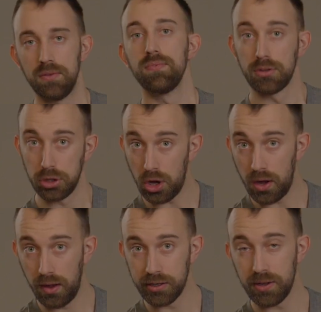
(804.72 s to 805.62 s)

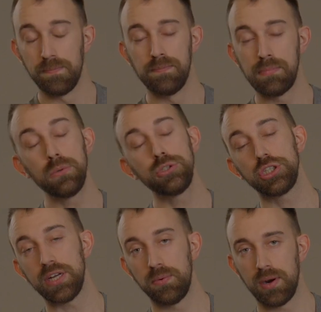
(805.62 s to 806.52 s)
long
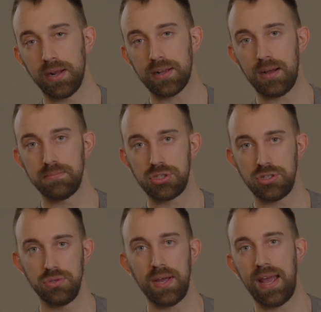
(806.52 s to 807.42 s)
motion when it comes
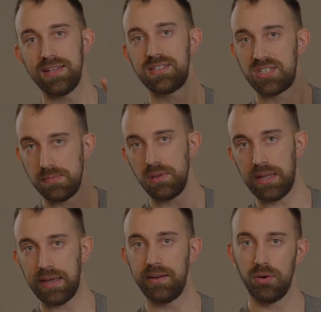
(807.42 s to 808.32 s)
to a
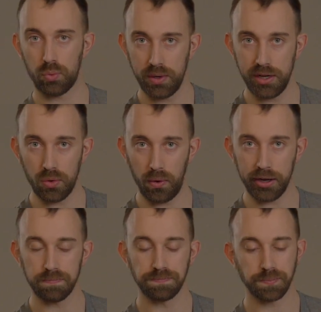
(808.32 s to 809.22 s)
simulated
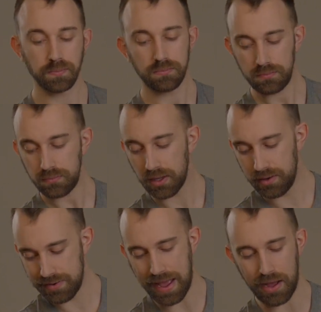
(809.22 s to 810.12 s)
recoil.
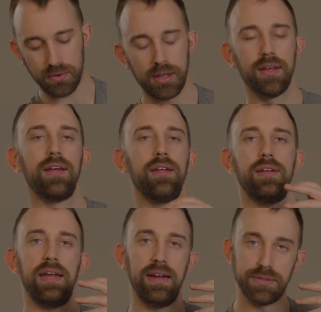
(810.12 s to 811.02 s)
Now,
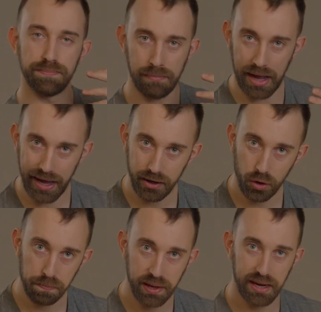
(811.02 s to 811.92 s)
it is my
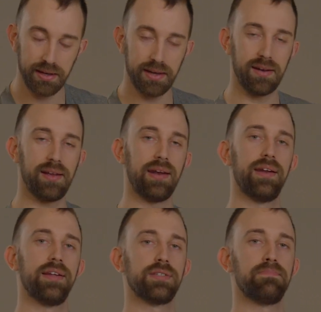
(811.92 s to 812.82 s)
opinion and
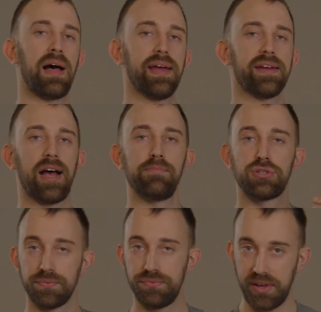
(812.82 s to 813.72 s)
it is my
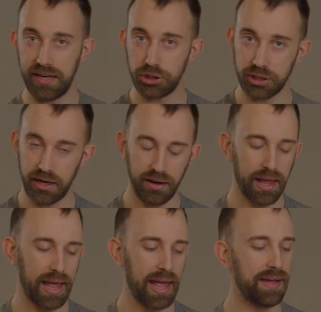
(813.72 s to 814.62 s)
observation,
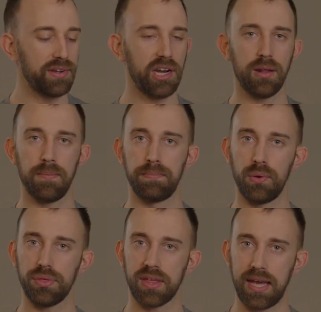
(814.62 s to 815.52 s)
having
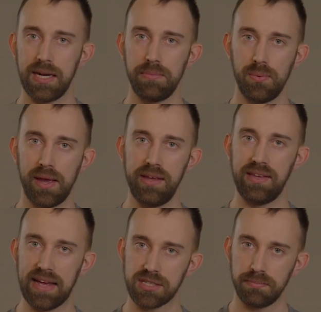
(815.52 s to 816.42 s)
both KWA
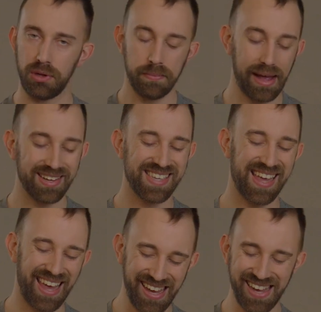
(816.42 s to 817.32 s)
gas blowbacks
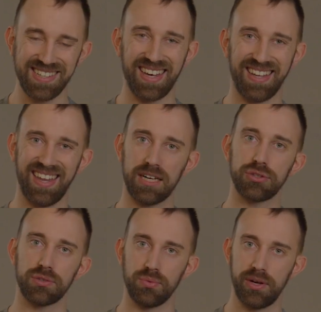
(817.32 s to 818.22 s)
and
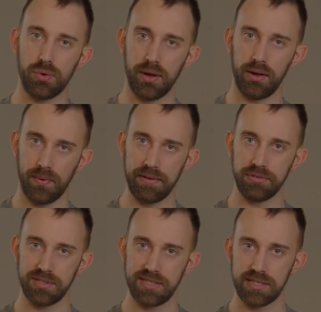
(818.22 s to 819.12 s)
electric recoil
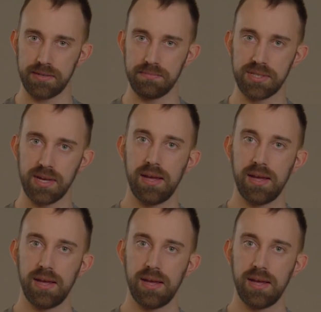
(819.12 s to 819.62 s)
rifle systems,